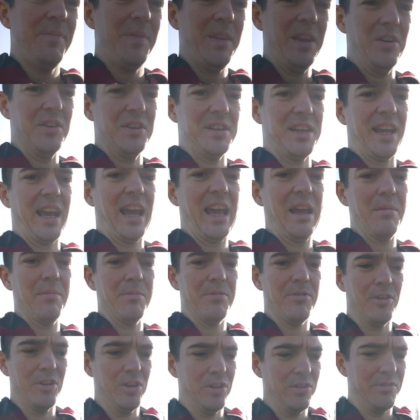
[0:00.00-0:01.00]
you know, it's a game
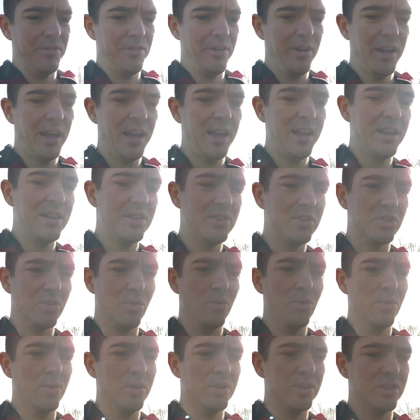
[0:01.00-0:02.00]
full of
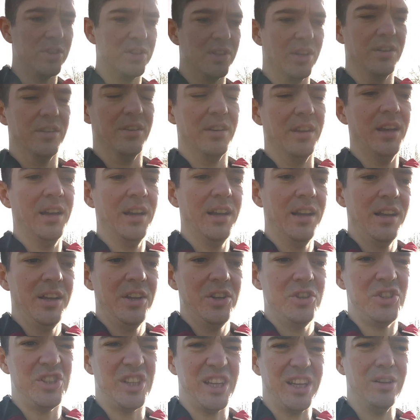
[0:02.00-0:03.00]
swords and
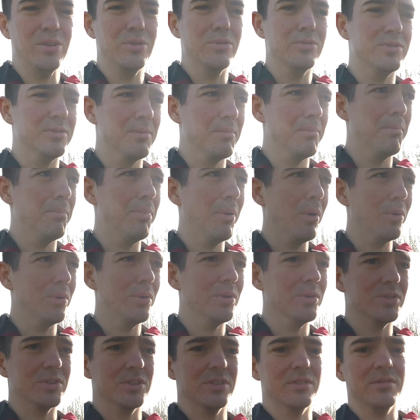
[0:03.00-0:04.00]
shields and
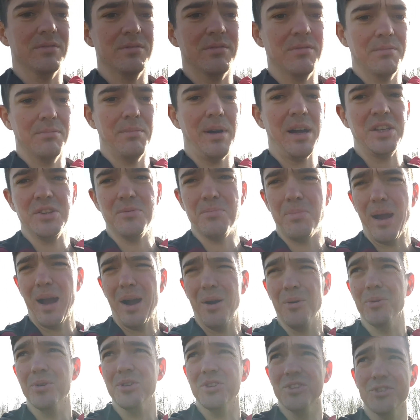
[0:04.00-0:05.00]
bows and magic
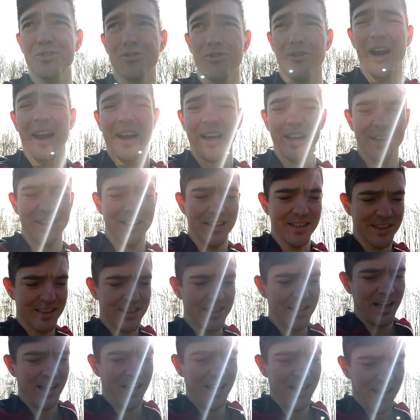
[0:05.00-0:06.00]
powers,
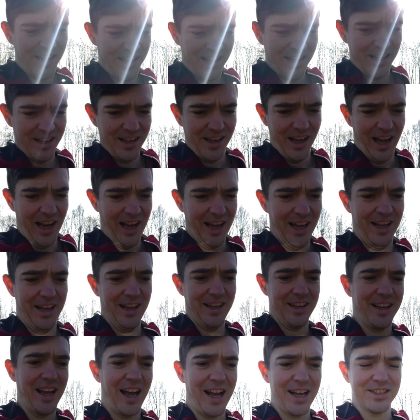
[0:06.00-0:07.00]
dragons,
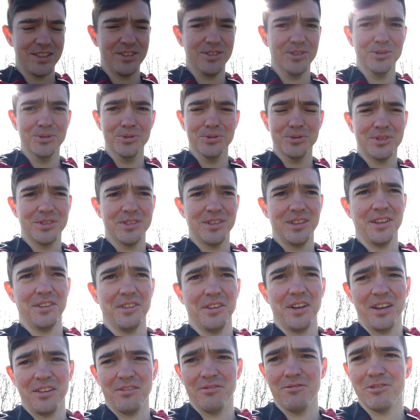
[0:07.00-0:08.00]
castles.
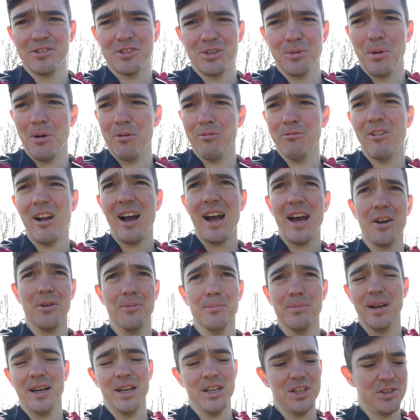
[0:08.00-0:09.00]
It's something right up
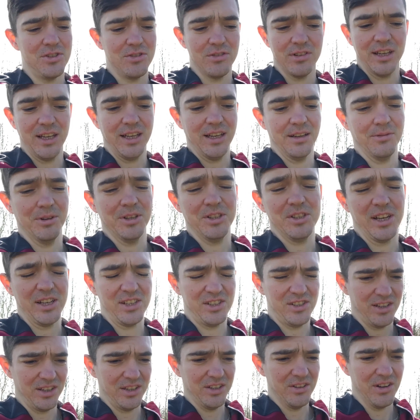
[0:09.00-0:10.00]
my street, which I
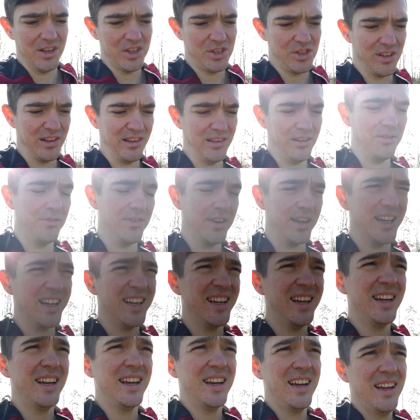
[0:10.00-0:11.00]
should love it.
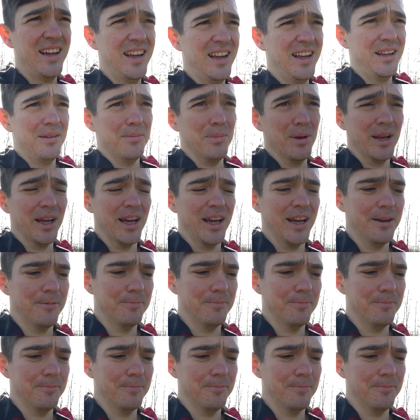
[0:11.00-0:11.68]
But